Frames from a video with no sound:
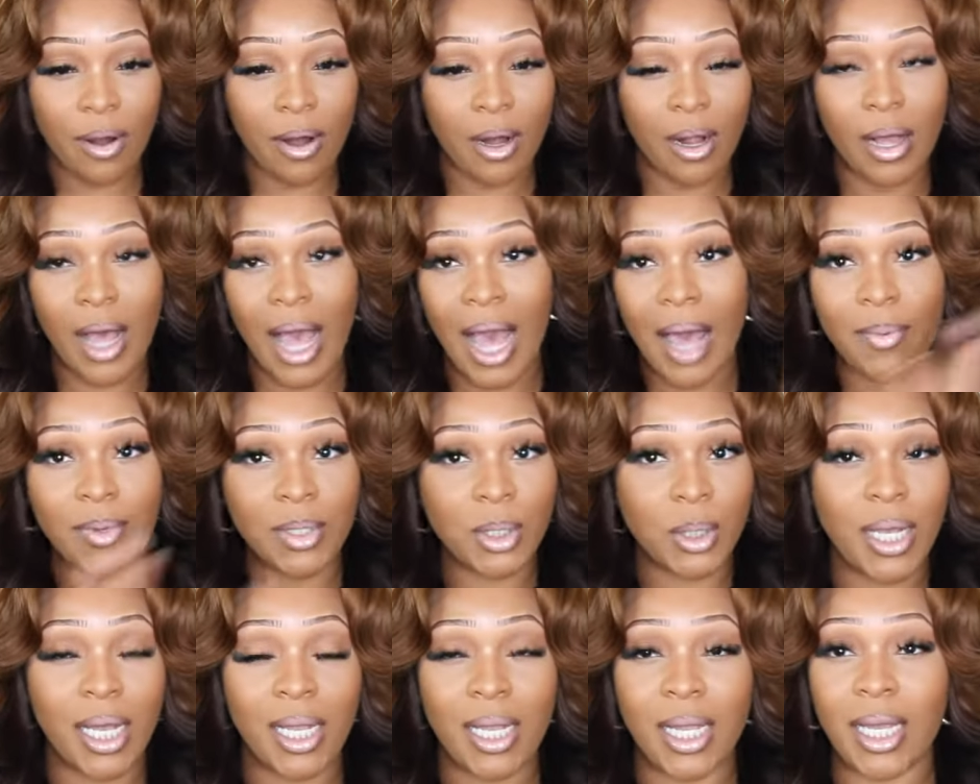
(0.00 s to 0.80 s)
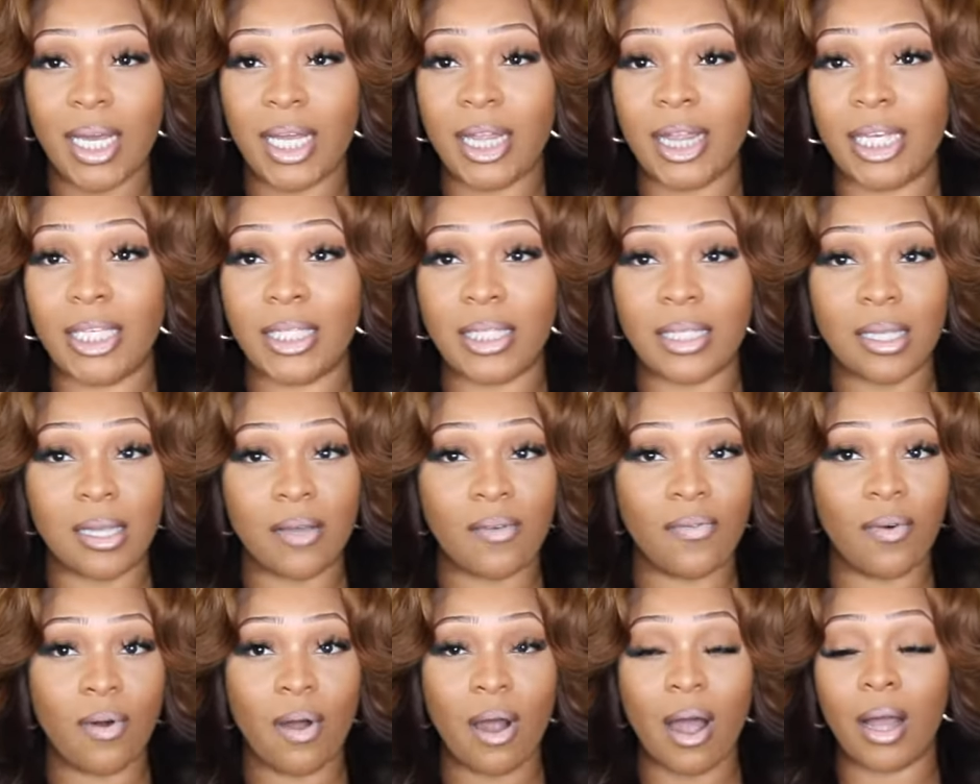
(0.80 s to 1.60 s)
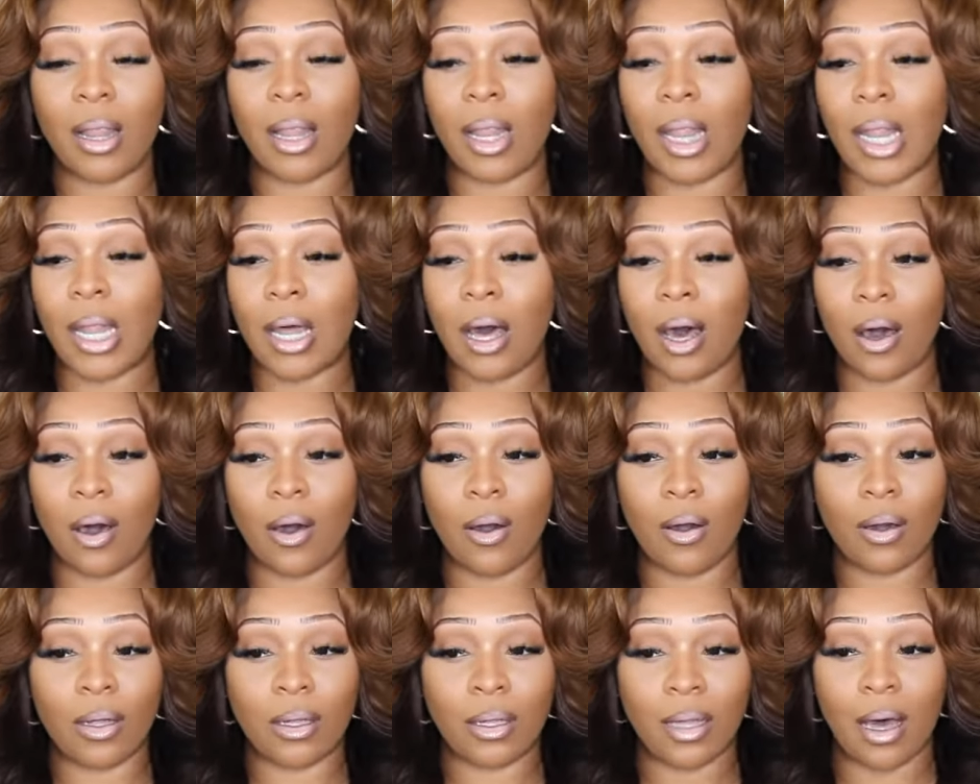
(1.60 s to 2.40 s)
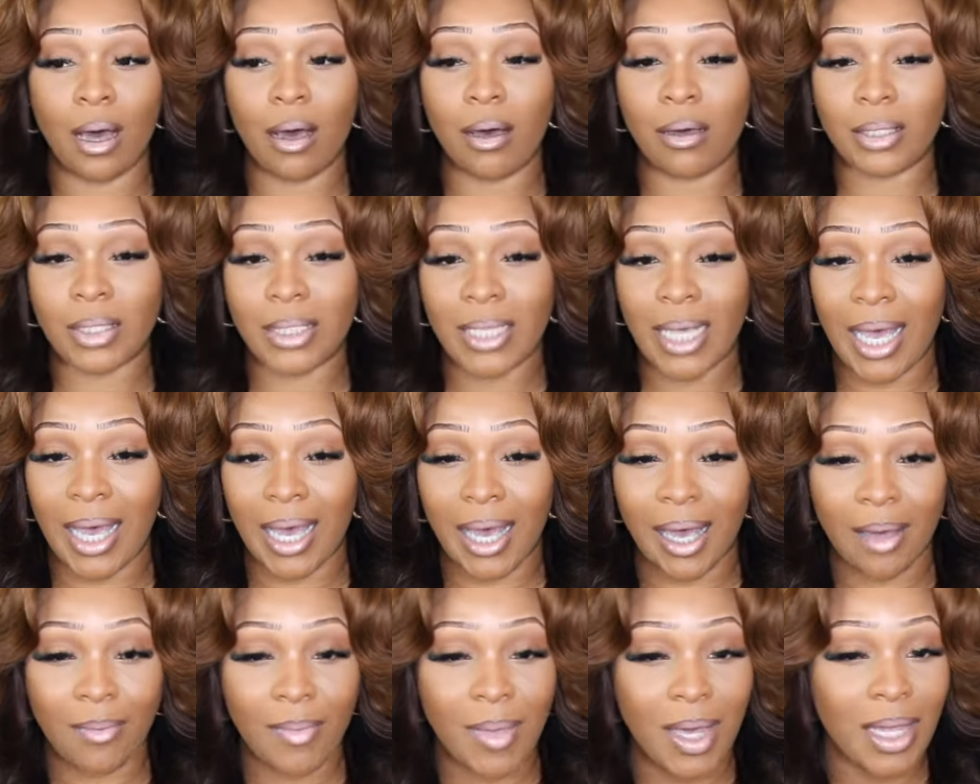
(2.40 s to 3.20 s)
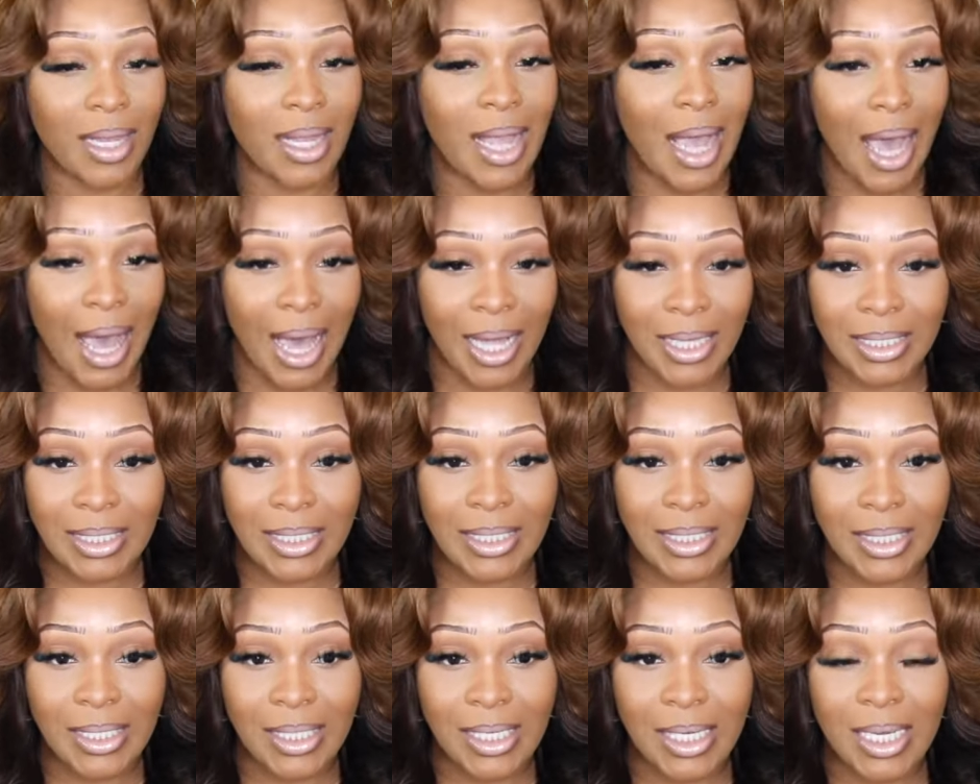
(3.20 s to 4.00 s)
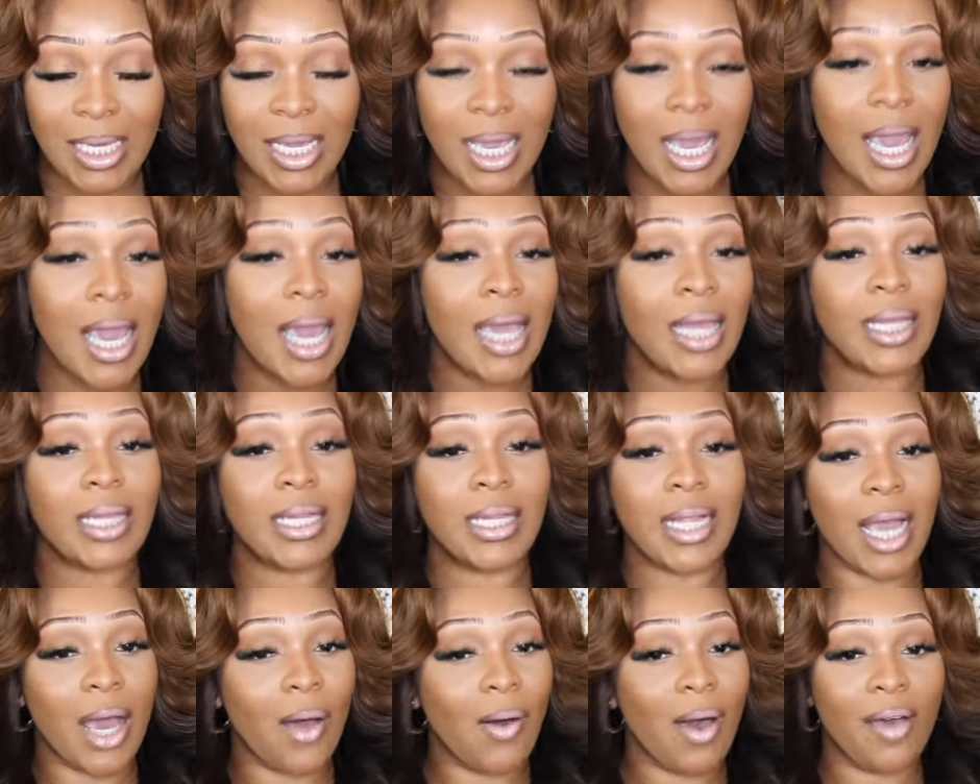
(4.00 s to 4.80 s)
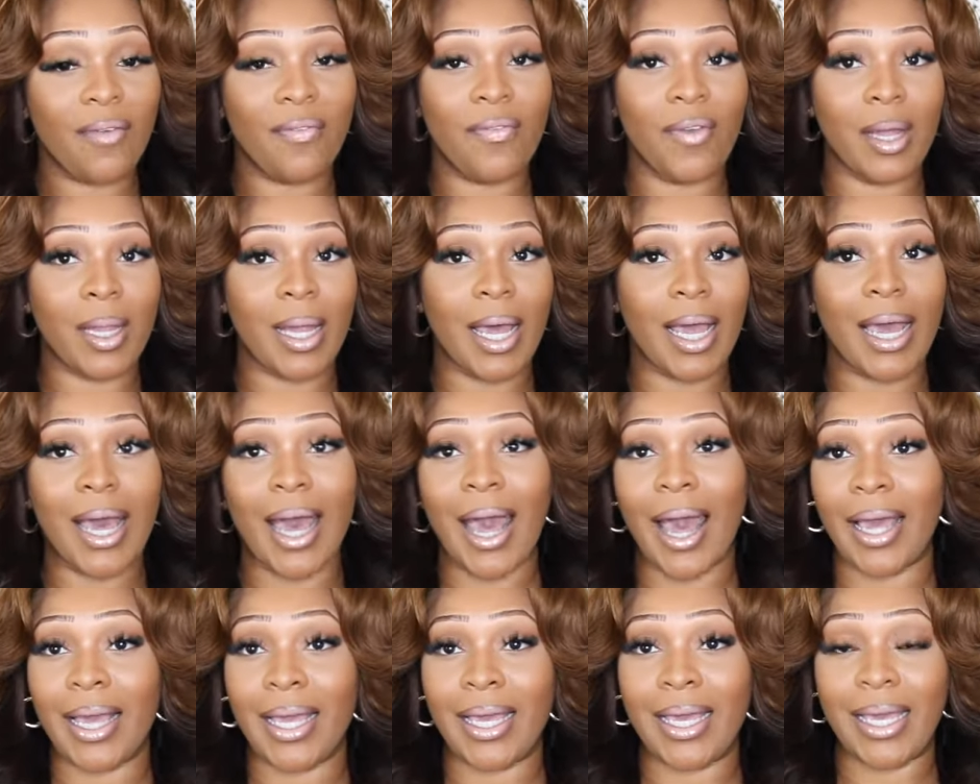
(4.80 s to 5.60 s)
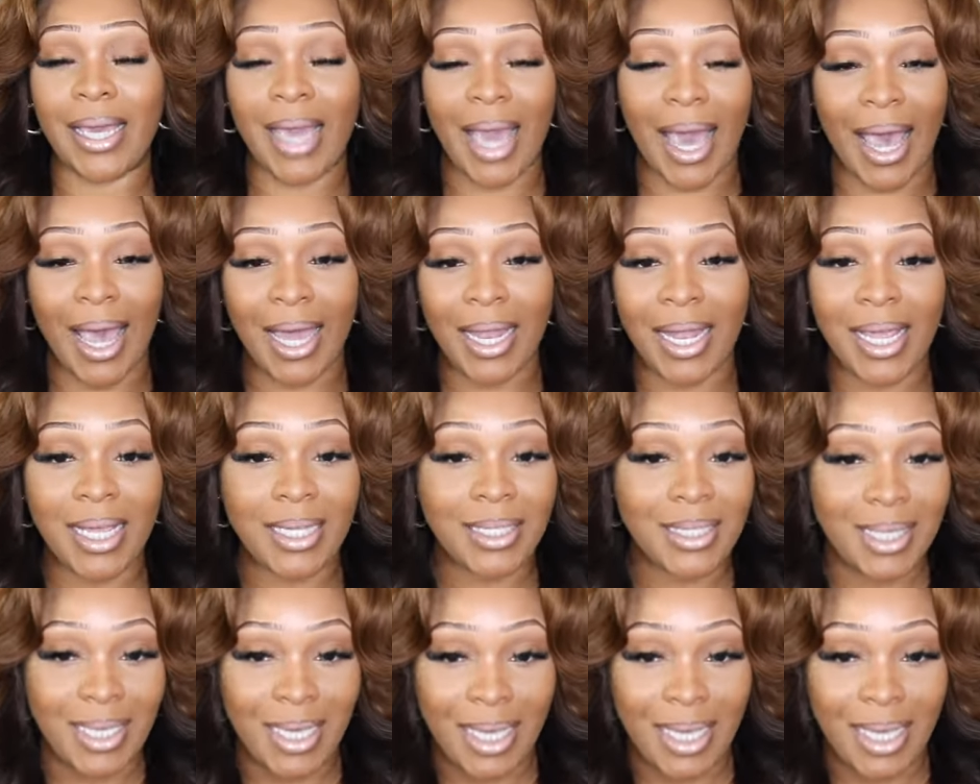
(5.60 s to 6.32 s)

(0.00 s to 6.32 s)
I've been trying to get this look for a long, long time. And honestly, now I feel like I got it.